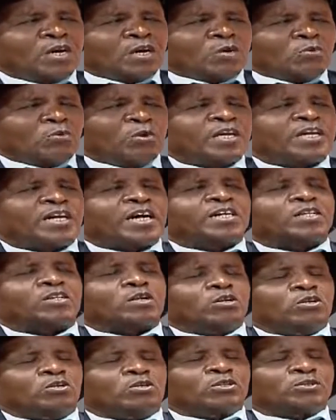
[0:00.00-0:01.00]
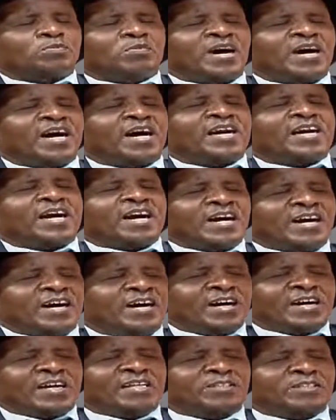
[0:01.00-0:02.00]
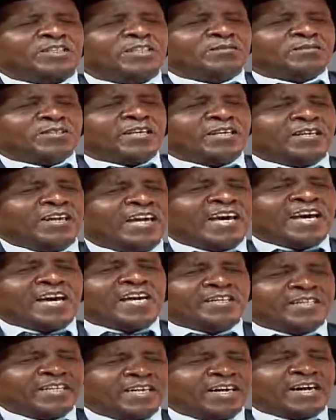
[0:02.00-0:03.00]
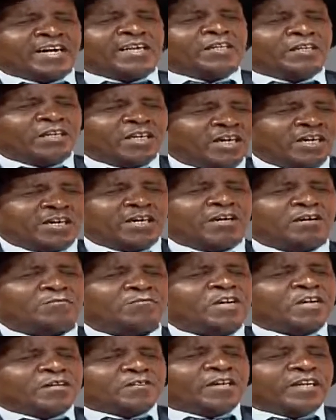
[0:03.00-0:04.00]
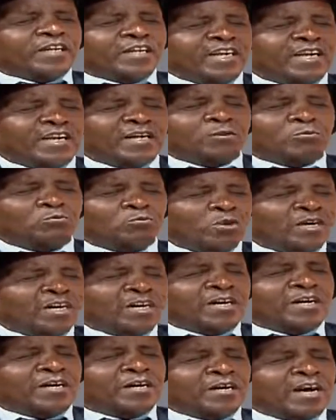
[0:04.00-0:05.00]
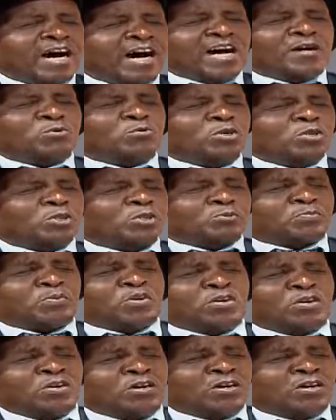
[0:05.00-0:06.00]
When I close my eyes in the land I love, the land where I was born.